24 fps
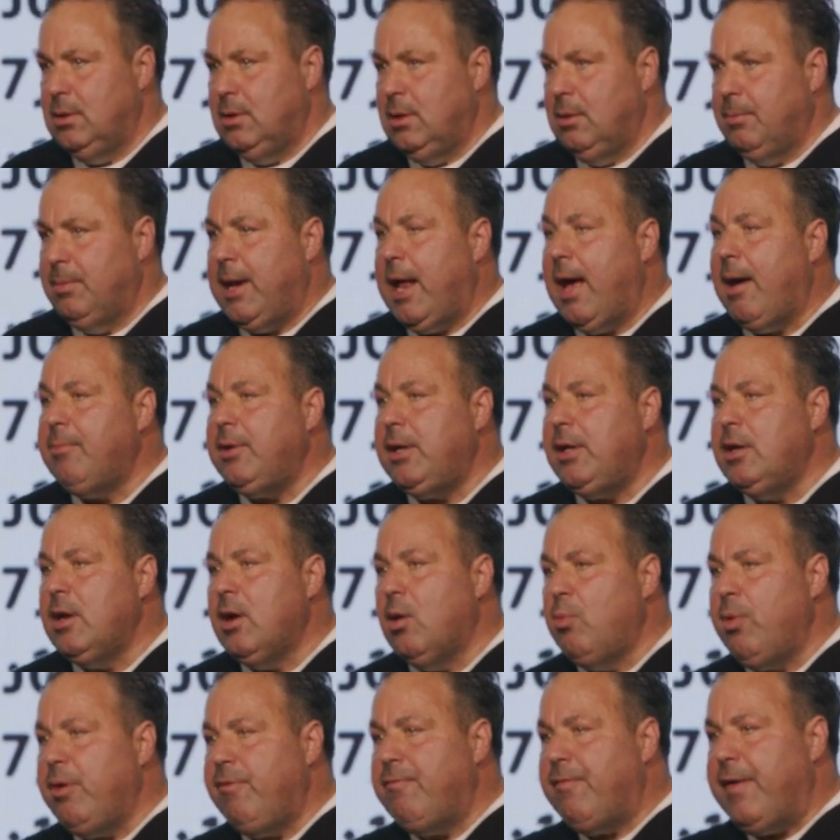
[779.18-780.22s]
But how many know
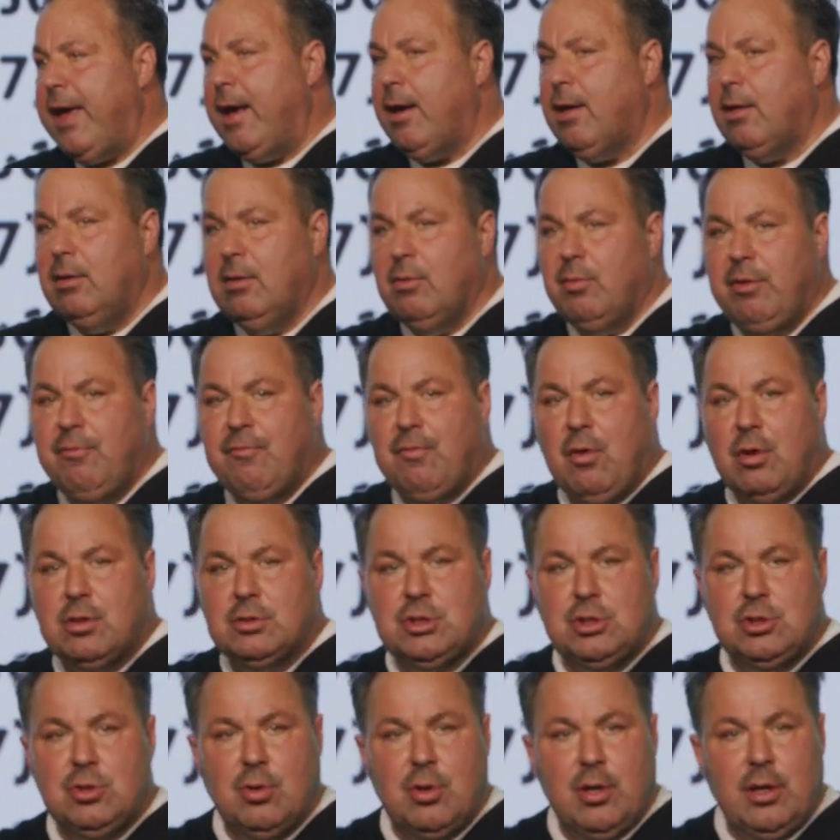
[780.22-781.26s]
we fail, we fall
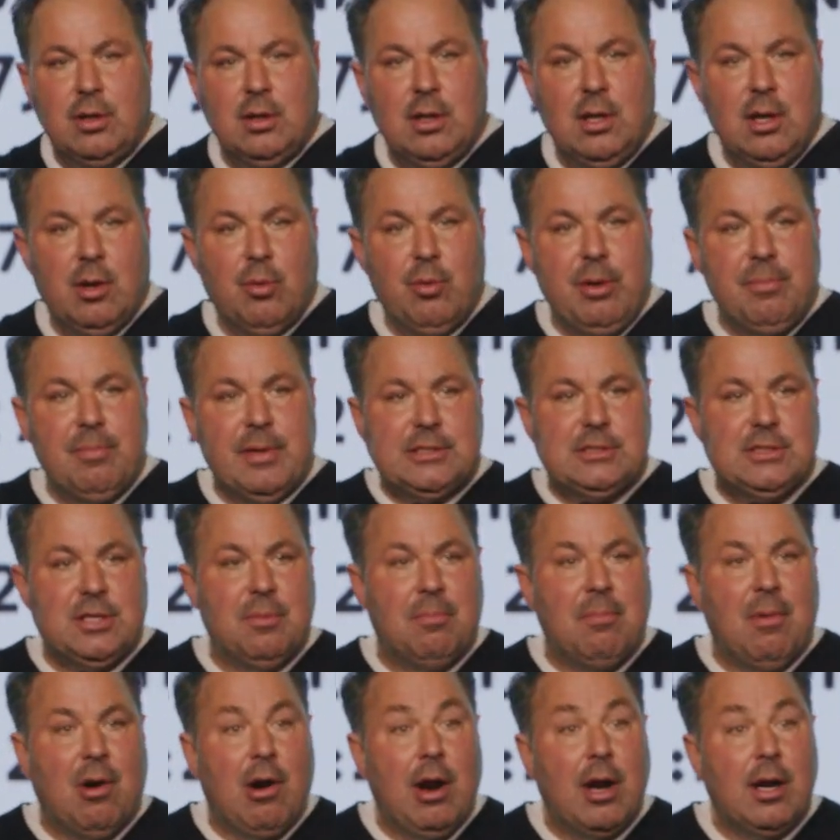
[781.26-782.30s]
short, we miss the
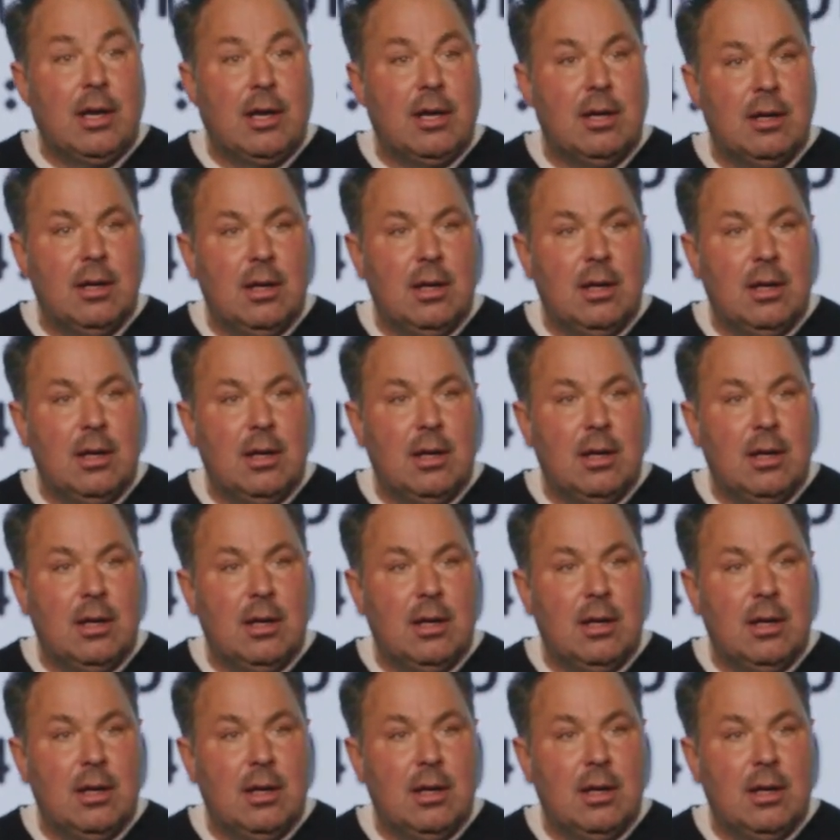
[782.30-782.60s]
mark?